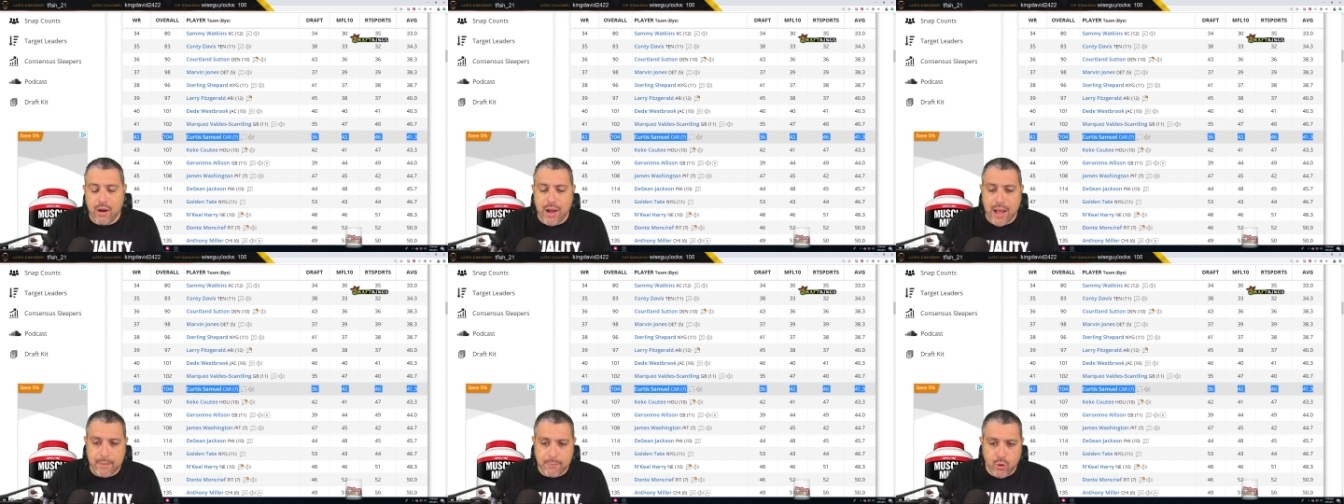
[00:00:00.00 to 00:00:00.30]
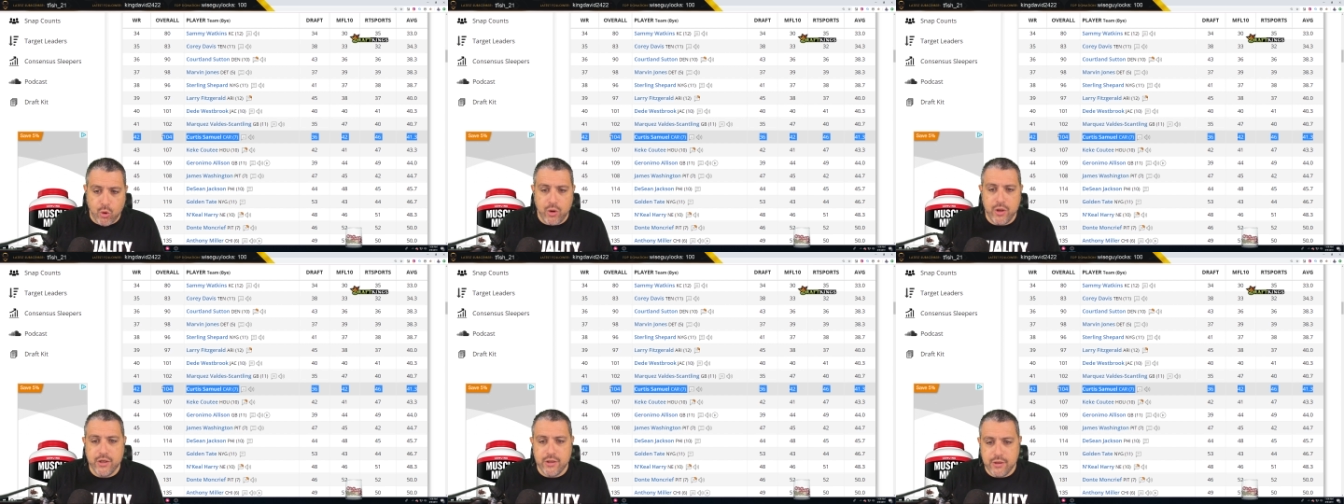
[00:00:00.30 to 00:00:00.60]
I'm
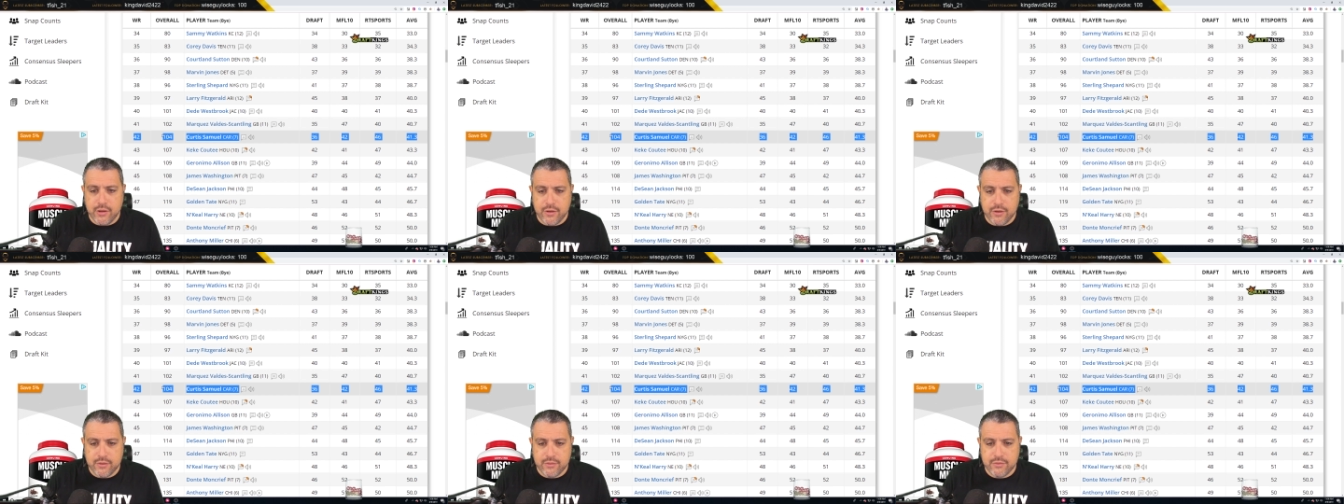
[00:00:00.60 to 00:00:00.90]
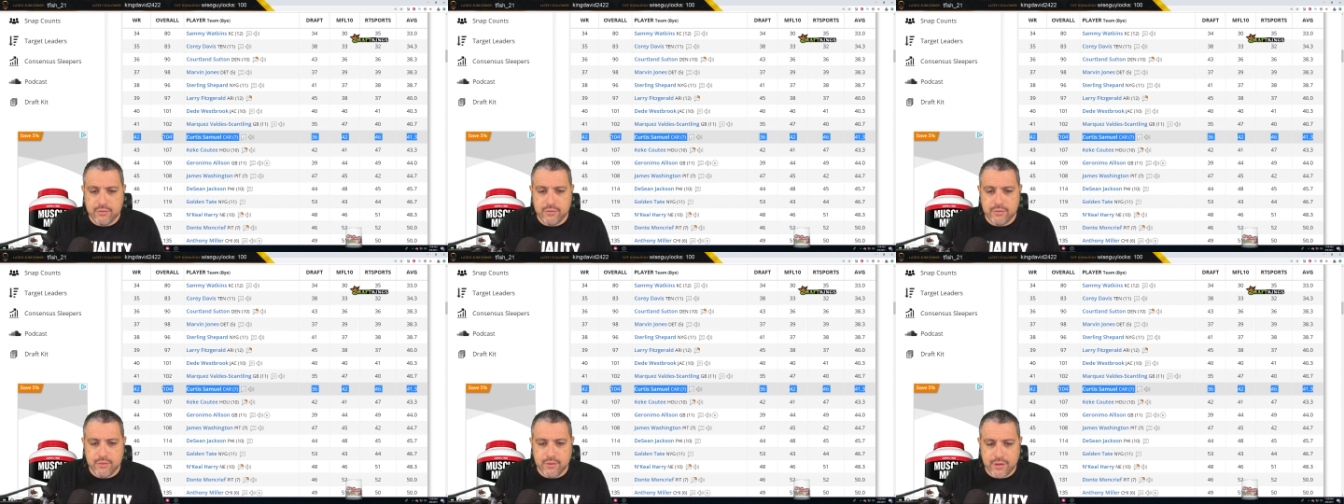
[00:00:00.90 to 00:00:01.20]
going to
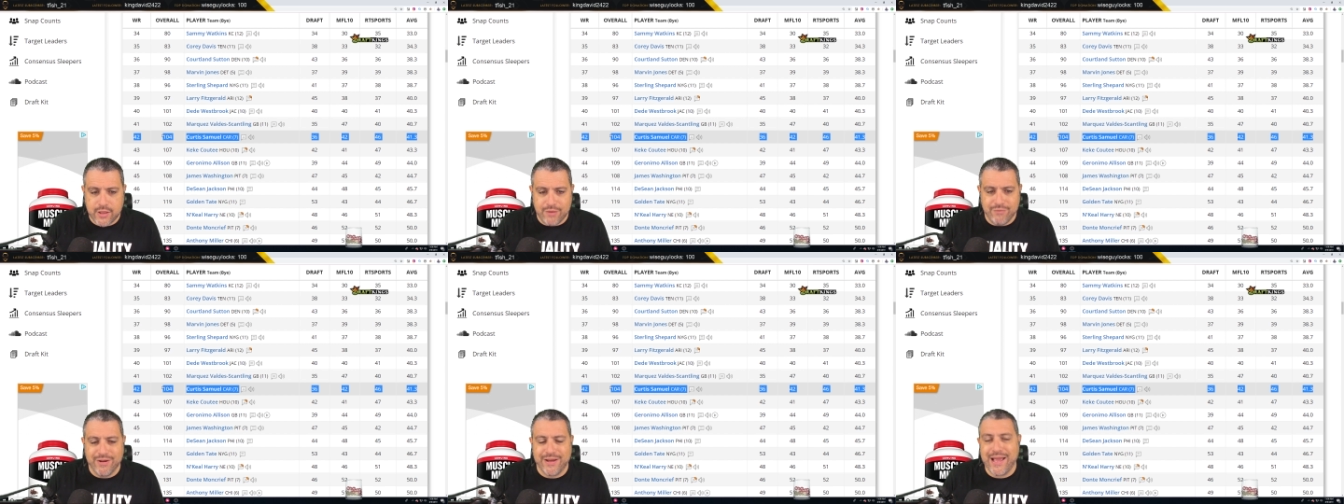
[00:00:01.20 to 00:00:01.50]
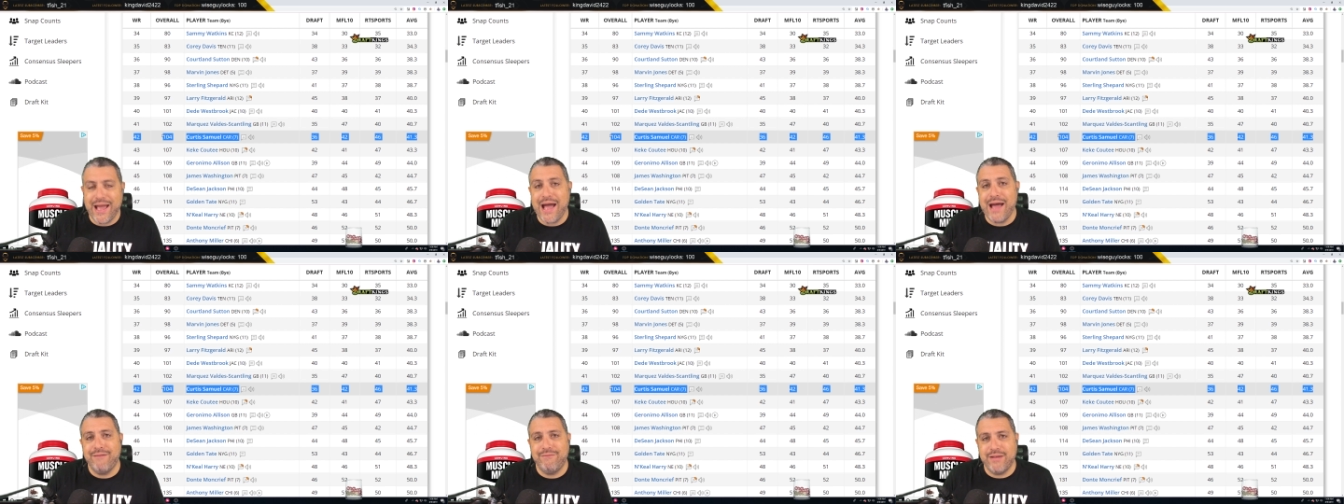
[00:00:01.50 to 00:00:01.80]
give a
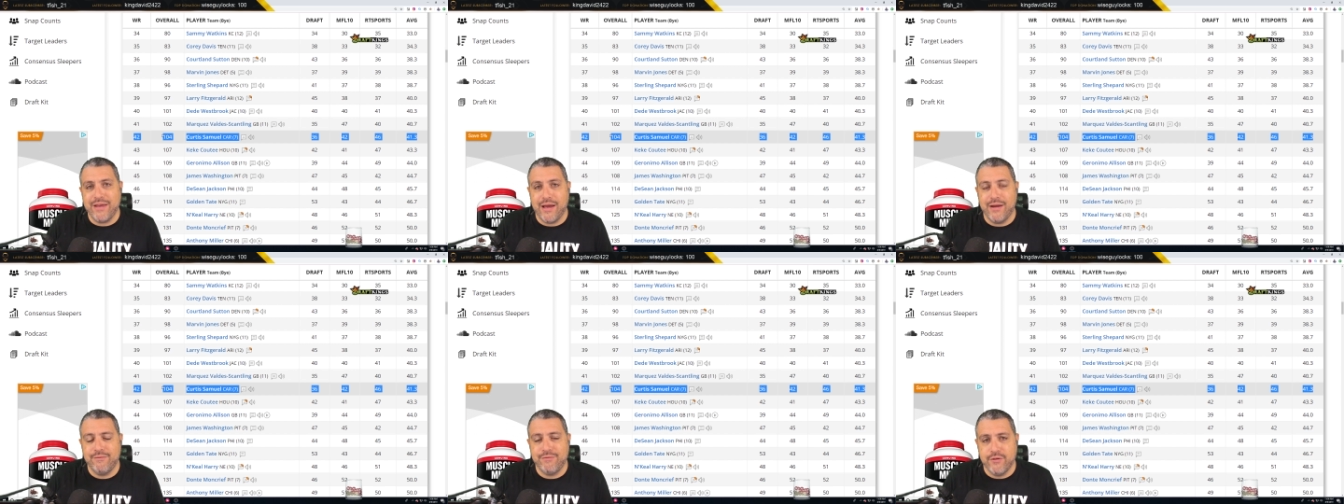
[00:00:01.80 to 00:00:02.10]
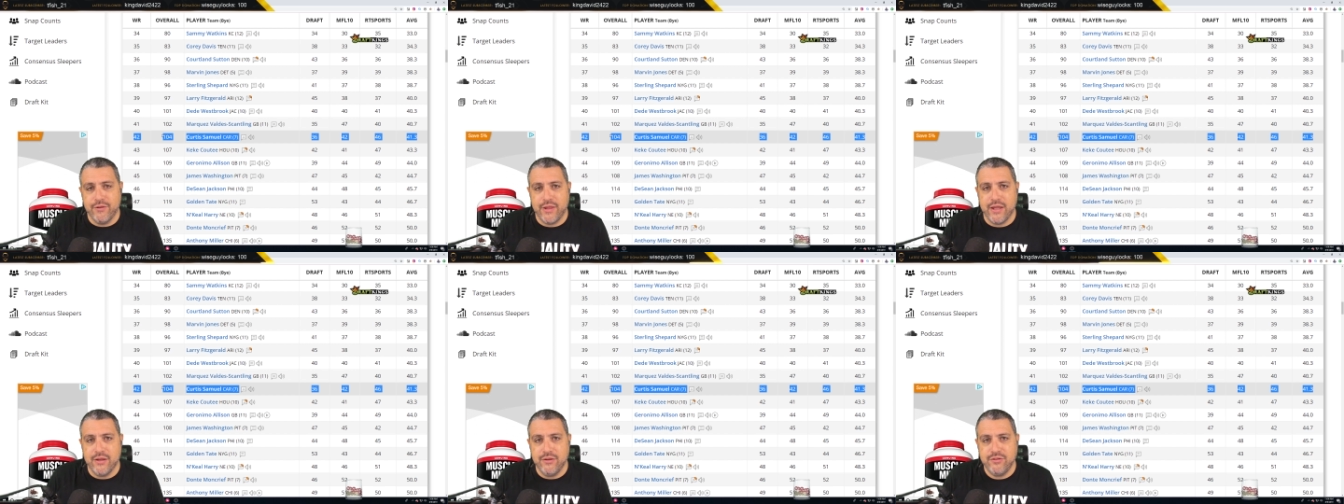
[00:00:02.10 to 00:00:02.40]
caveat
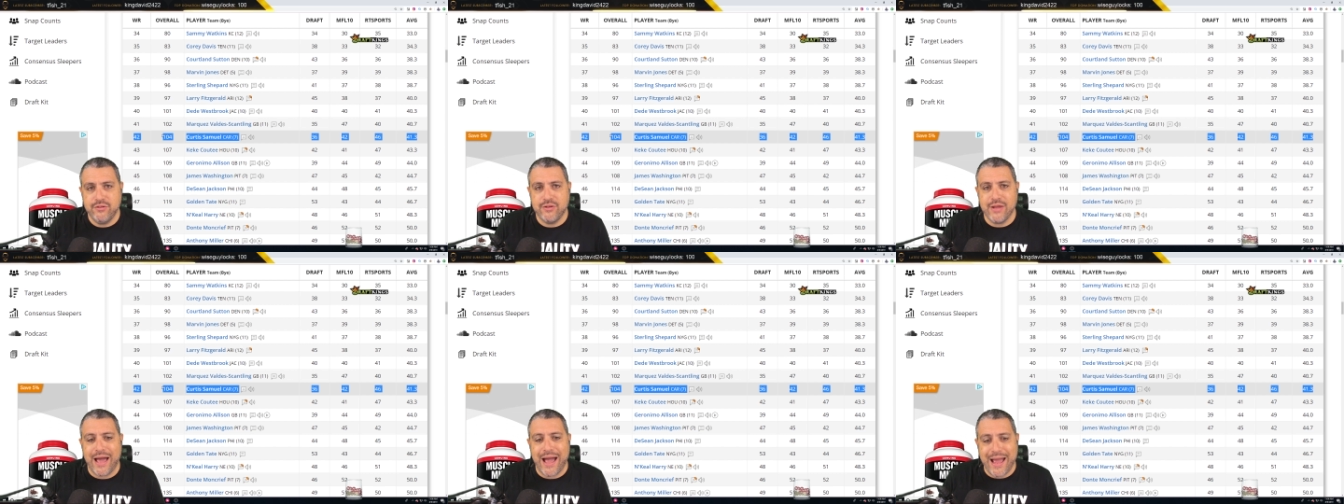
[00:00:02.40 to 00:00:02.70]
for this.